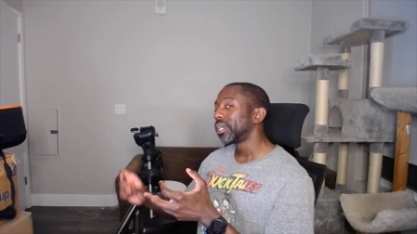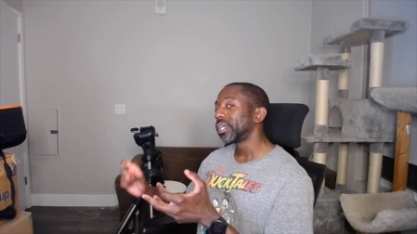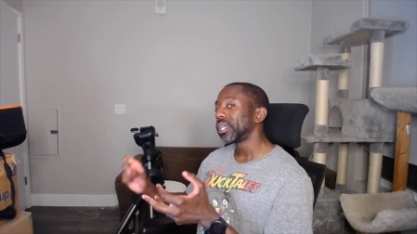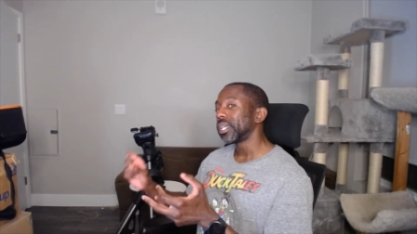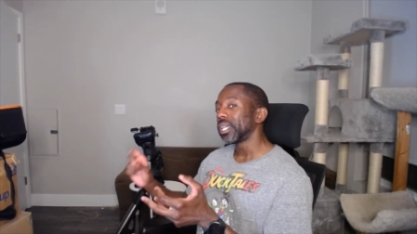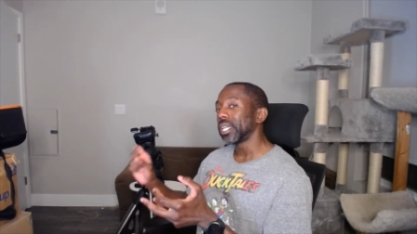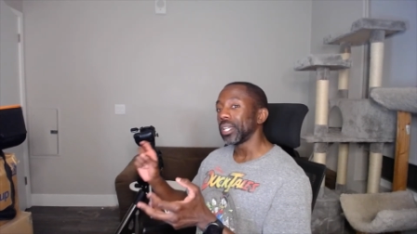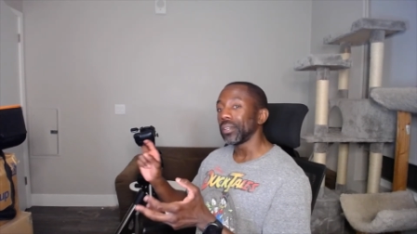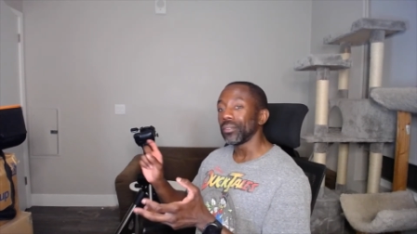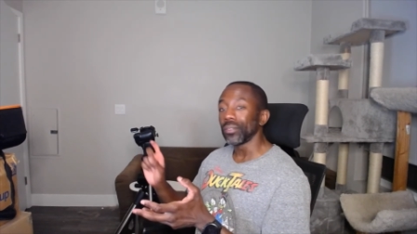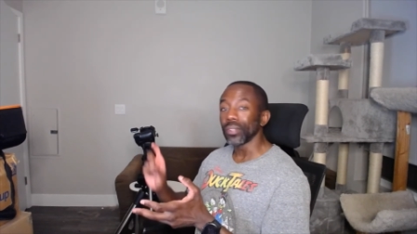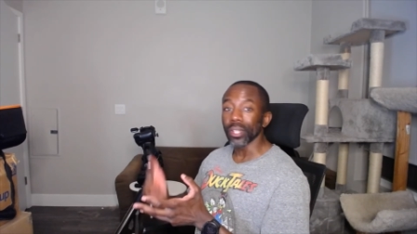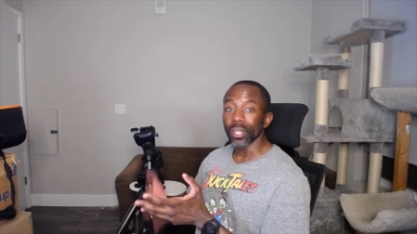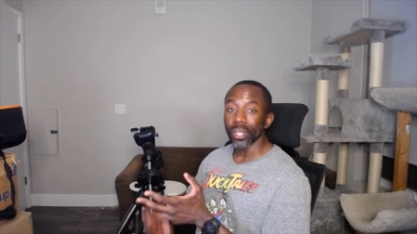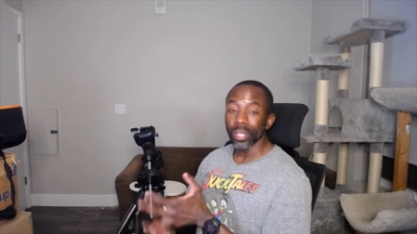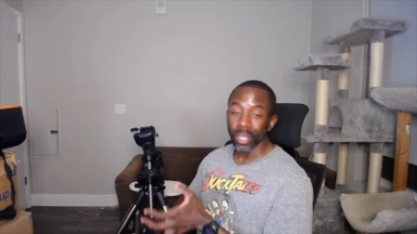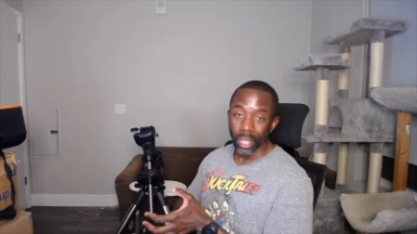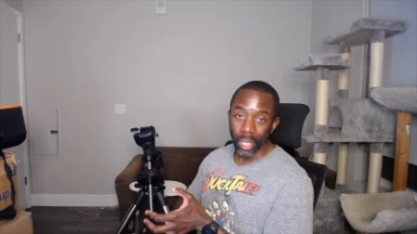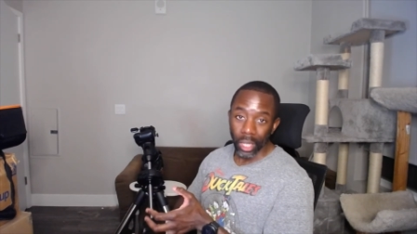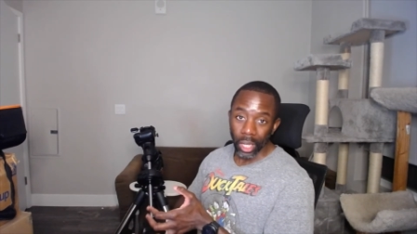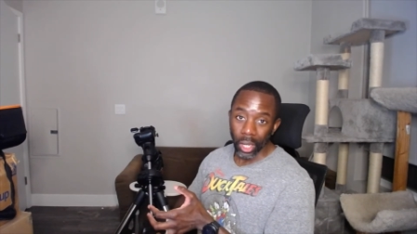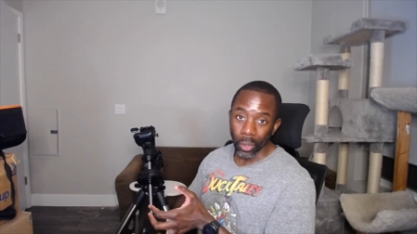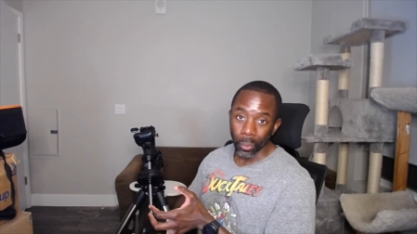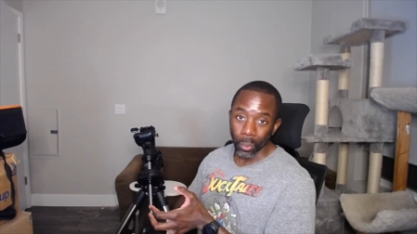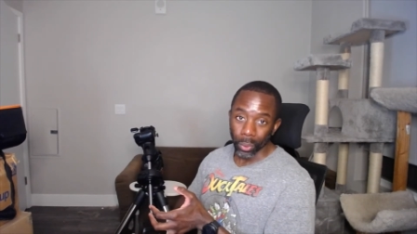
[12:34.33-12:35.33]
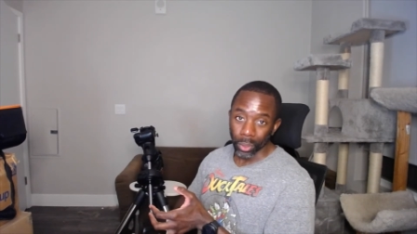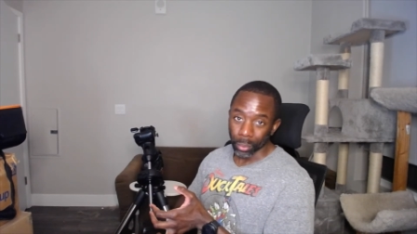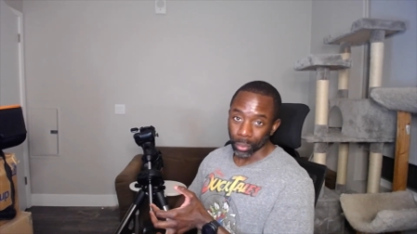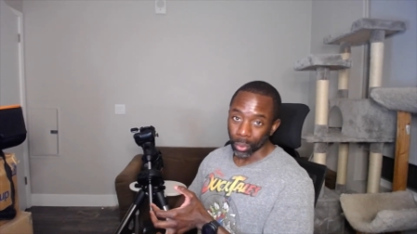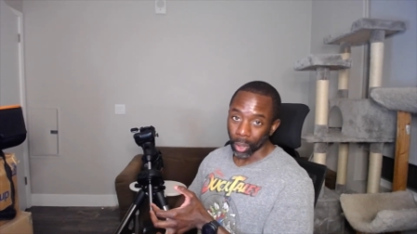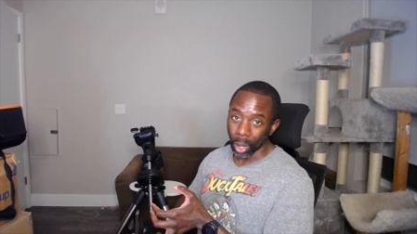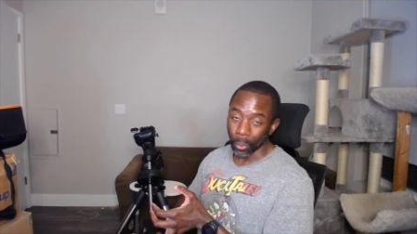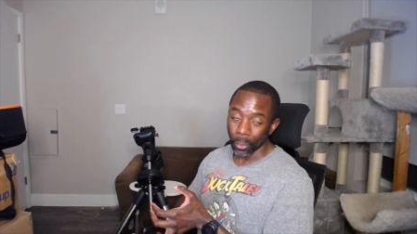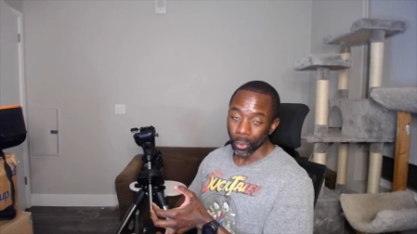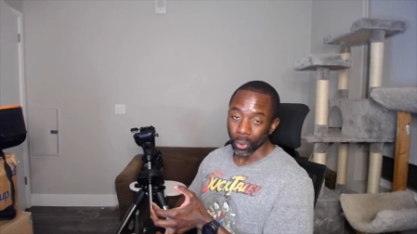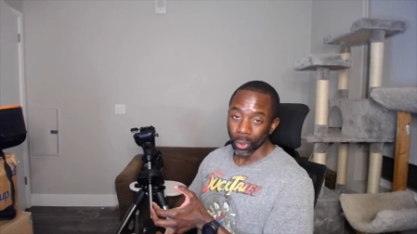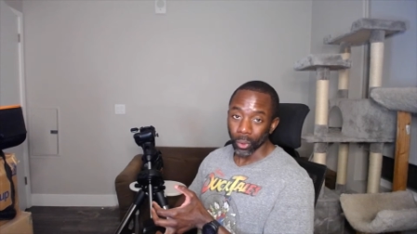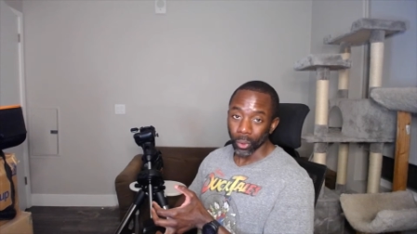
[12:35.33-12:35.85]
even the sun with the
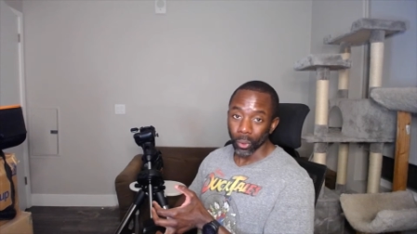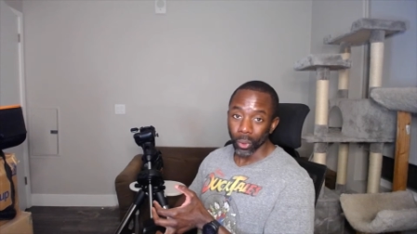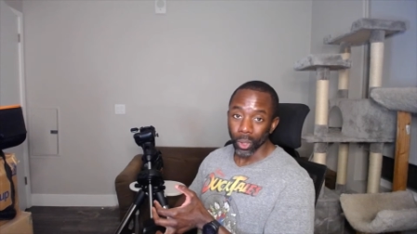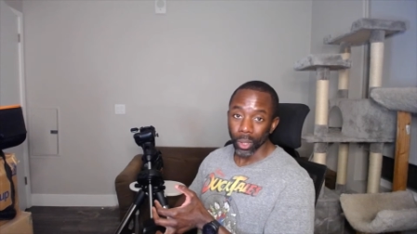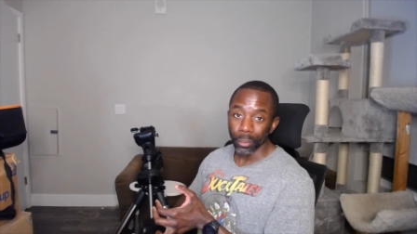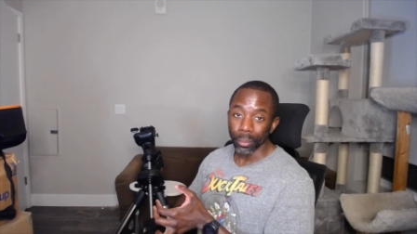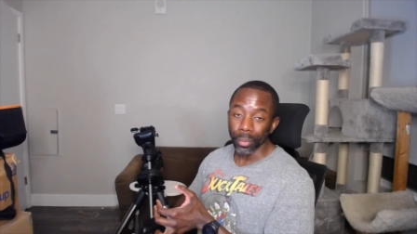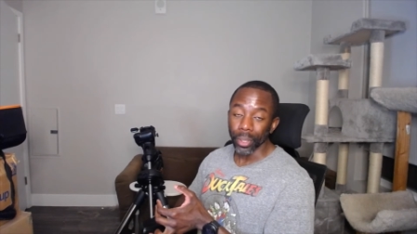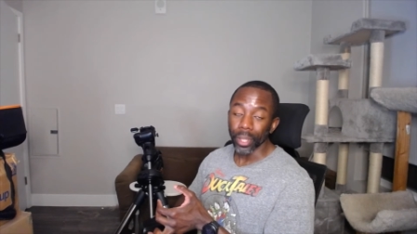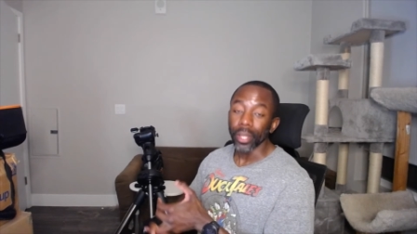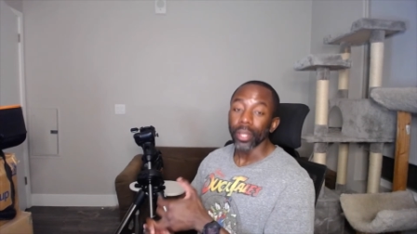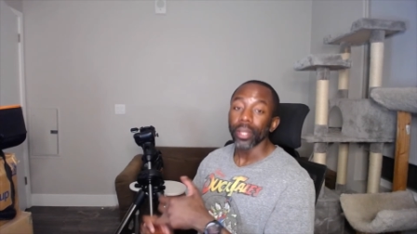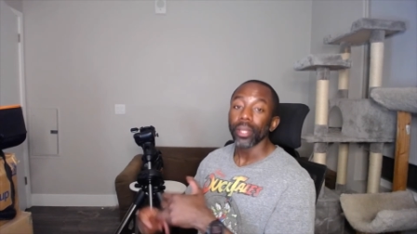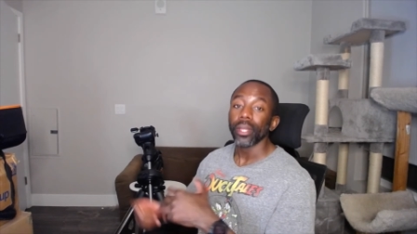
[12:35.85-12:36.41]
proper equipment,